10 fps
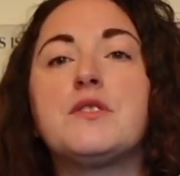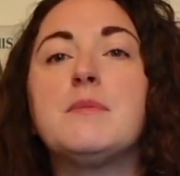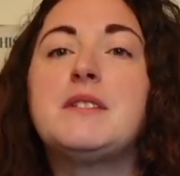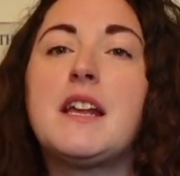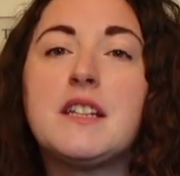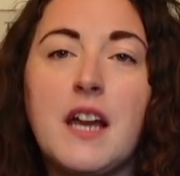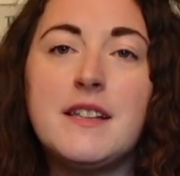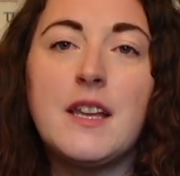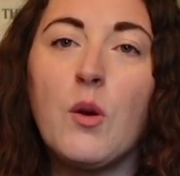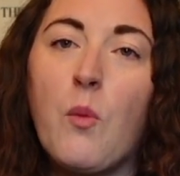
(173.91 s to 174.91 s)
some
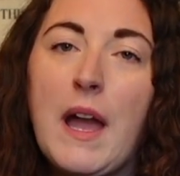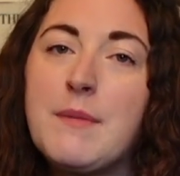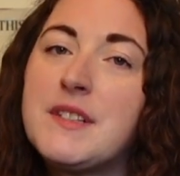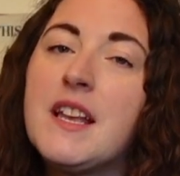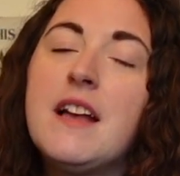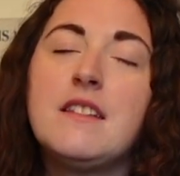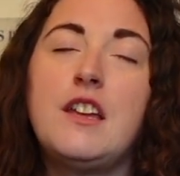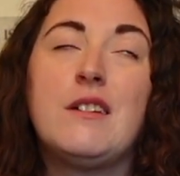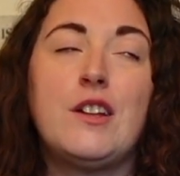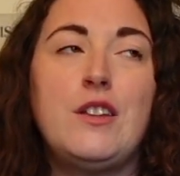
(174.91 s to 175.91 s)
sanitizing wipes that
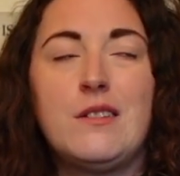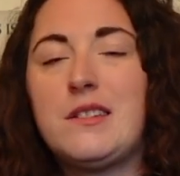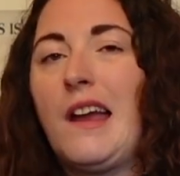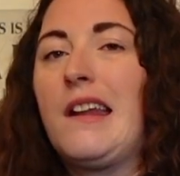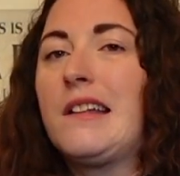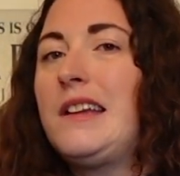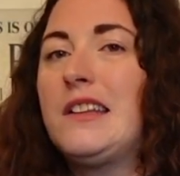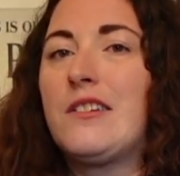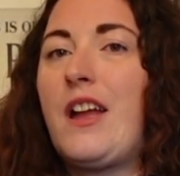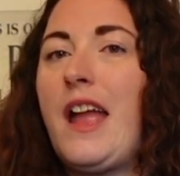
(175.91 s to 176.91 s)
you can use to kind of clean
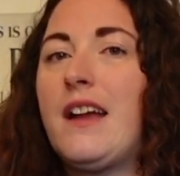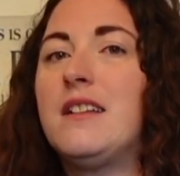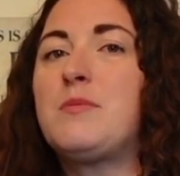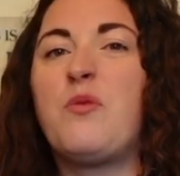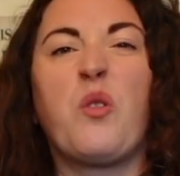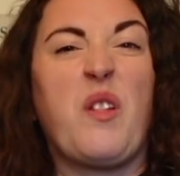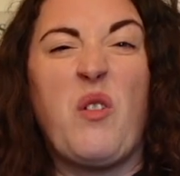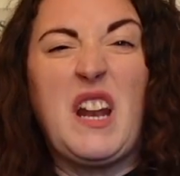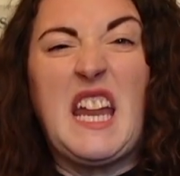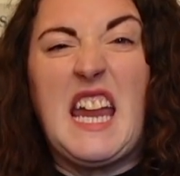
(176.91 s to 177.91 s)
their hands before they
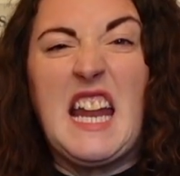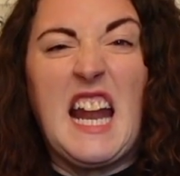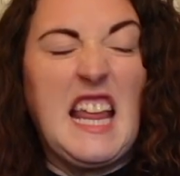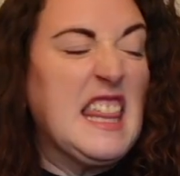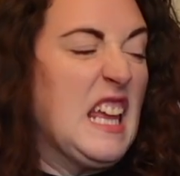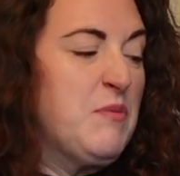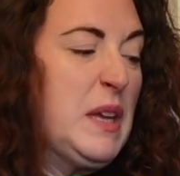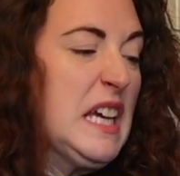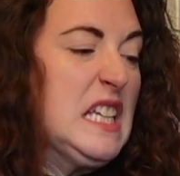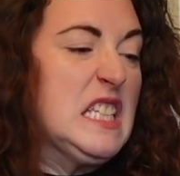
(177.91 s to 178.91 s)
want to eat anything,
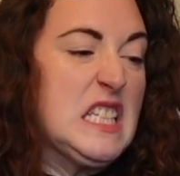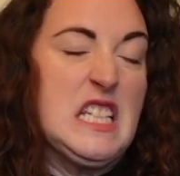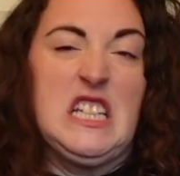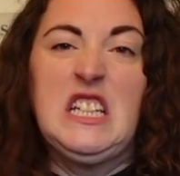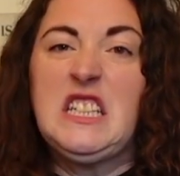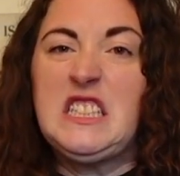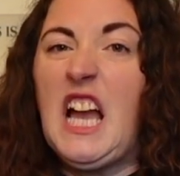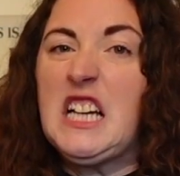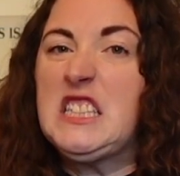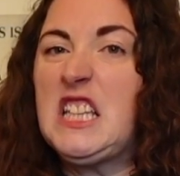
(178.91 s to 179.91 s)
because
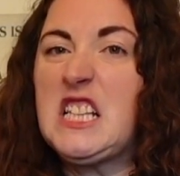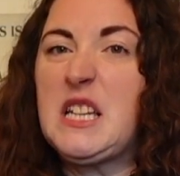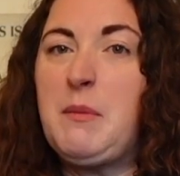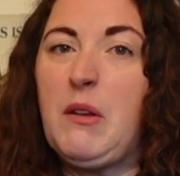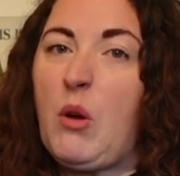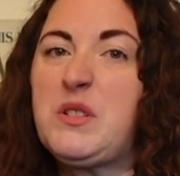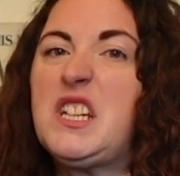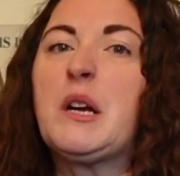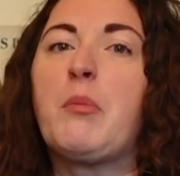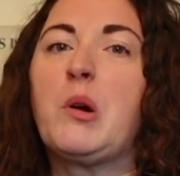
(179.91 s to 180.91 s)
yeah, things can be gross in
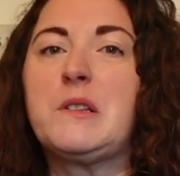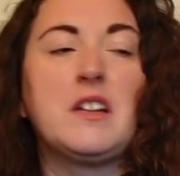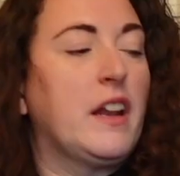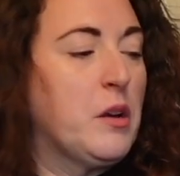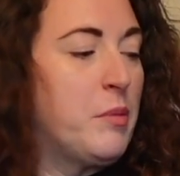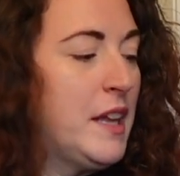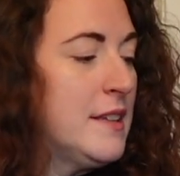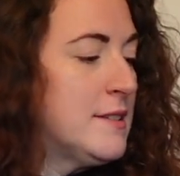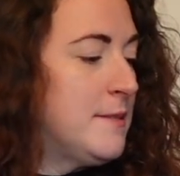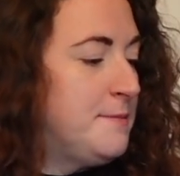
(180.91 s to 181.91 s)
airports and on
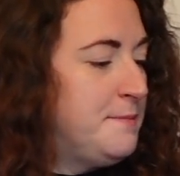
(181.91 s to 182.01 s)
airplanes.